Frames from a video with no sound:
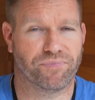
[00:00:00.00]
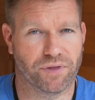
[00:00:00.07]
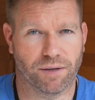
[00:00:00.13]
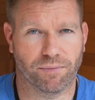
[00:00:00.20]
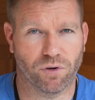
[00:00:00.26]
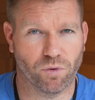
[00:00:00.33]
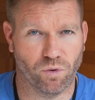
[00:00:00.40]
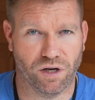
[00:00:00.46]

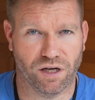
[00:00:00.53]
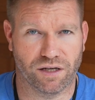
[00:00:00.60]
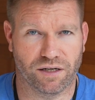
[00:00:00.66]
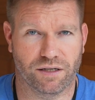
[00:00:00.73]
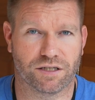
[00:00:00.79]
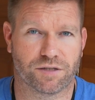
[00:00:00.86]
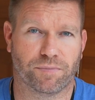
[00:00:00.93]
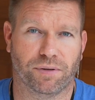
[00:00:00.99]
Number one
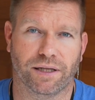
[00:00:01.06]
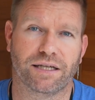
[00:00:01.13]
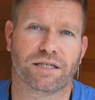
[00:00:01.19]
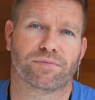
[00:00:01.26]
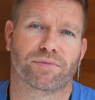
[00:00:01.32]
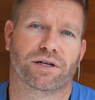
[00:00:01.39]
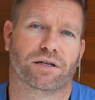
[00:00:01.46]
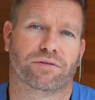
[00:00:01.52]
is
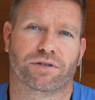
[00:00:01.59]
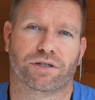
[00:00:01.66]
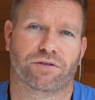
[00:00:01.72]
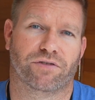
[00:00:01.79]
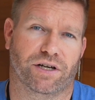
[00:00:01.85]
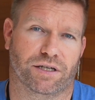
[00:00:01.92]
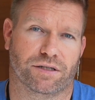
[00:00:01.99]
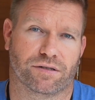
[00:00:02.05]
placement of the
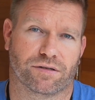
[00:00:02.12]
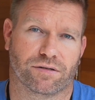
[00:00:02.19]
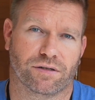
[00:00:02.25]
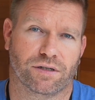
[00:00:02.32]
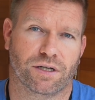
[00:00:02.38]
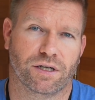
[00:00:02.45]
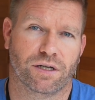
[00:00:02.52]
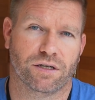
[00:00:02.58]
device.
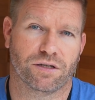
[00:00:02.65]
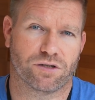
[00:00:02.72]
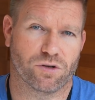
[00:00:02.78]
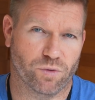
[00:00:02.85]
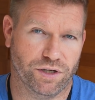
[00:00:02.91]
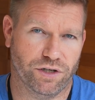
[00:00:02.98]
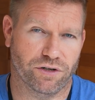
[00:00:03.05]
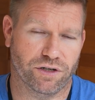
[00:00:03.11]
So
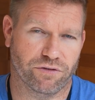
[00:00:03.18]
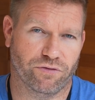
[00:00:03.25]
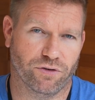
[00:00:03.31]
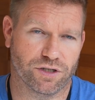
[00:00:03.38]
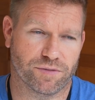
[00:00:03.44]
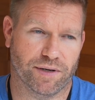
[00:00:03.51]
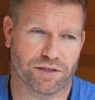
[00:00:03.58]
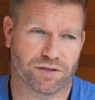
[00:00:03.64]
when you're in a
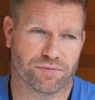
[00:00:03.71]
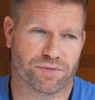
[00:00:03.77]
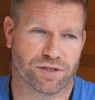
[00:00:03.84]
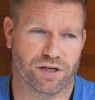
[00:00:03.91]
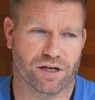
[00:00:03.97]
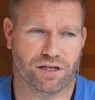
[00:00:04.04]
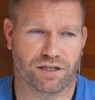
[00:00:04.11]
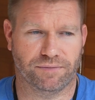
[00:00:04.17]
full spectrum
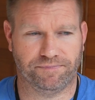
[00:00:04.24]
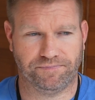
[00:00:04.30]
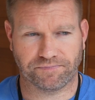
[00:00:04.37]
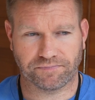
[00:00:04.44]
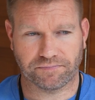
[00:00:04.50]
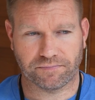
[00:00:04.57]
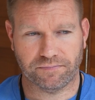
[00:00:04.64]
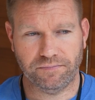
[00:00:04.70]
sauna,
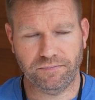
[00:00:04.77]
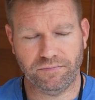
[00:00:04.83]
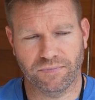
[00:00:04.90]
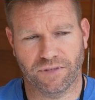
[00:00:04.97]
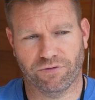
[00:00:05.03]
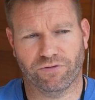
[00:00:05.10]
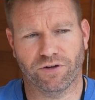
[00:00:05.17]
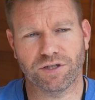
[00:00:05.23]

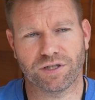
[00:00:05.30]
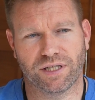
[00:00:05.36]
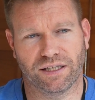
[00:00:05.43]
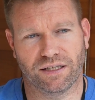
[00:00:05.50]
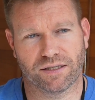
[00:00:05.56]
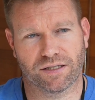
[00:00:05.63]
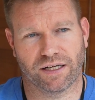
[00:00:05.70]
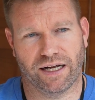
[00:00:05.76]
the first thing
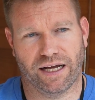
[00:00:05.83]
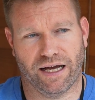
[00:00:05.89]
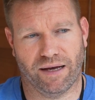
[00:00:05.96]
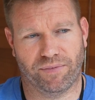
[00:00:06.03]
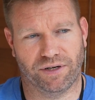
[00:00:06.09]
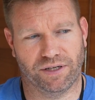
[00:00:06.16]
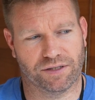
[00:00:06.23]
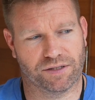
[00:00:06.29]
that's going to
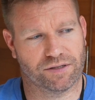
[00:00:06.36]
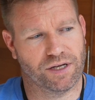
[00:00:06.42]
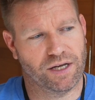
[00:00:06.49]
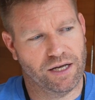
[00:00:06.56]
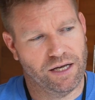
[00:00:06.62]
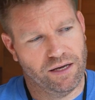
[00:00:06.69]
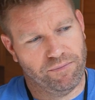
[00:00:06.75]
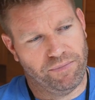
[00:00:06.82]
happen is
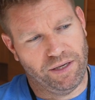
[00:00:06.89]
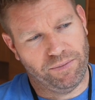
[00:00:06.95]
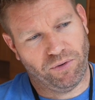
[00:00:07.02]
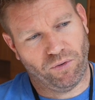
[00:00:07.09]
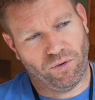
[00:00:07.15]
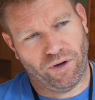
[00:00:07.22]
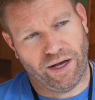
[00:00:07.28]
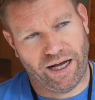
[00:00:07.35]

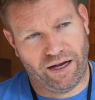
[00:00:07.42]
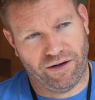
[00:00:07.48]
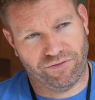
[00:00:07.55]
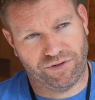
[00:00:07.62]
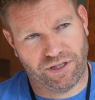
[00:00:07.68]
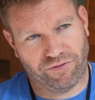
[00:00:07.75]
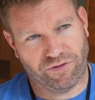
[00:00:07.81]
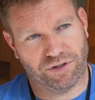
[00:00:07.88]
people will
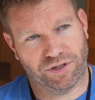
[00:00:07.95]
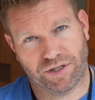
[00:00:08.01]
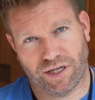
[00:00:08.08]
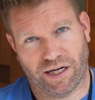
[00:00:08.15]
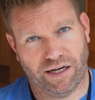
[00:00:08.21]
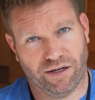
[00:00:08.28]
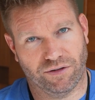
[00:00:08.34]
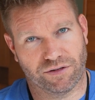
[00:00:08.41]
have different
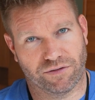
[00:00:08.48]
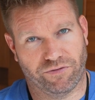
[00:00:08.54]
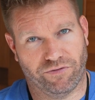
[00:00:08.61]
styles